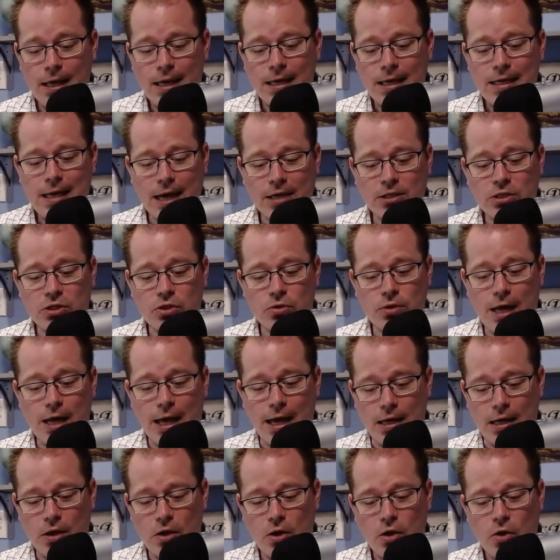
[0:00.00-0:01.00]

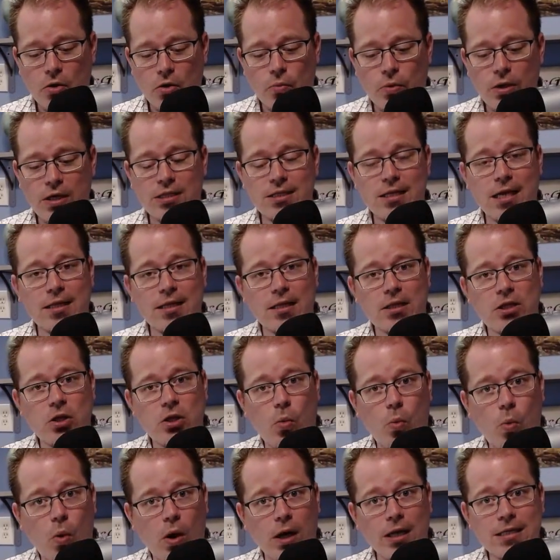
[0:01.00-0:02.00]
Yesterday, we said that the
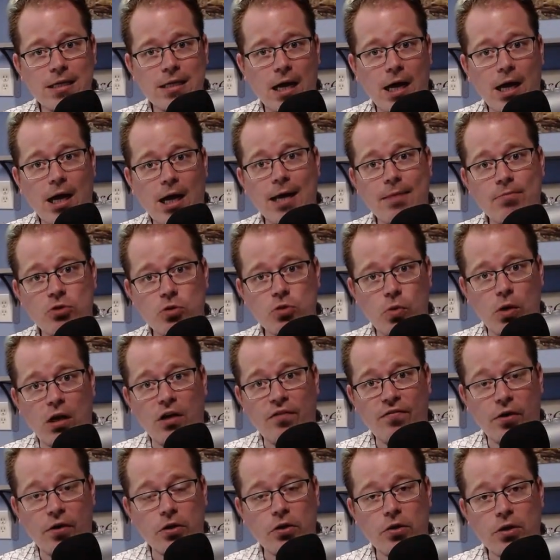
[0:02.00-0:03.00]
one time
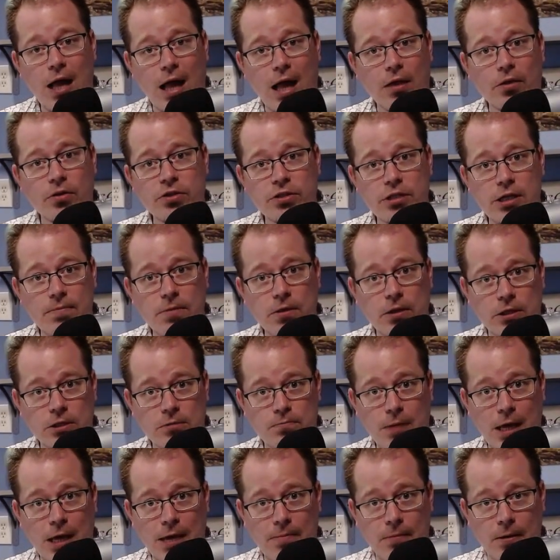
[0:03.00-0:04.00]
$1,200 stimulus
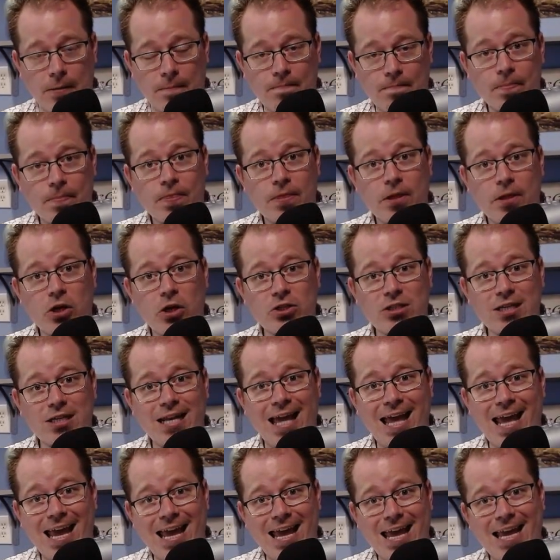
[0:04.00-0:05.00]
payment, there's an
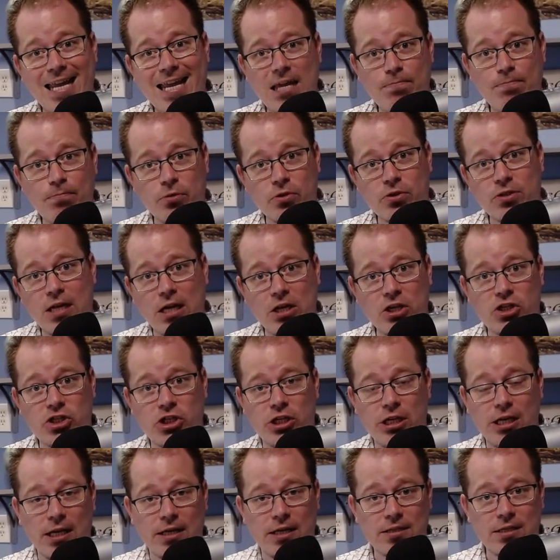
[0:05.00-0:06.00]
80%
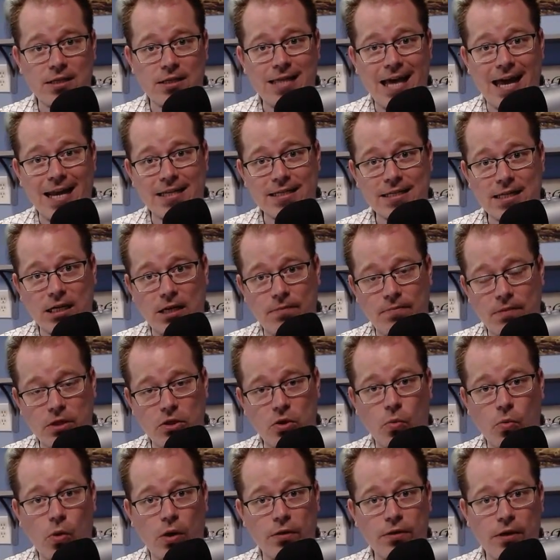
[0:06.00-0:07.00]
chance that that is going to be
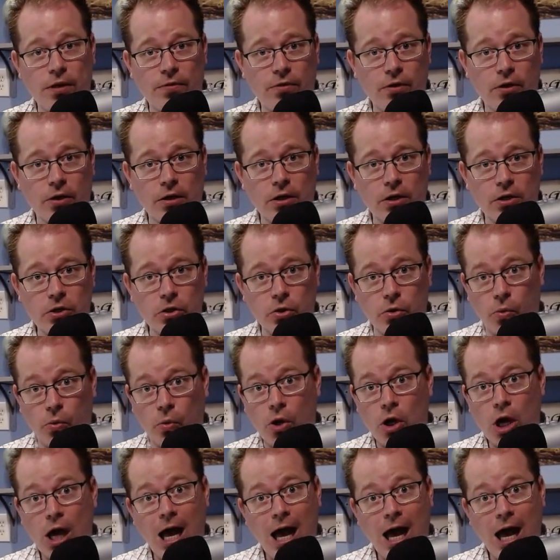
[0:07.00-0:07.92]
the one that they're going to do.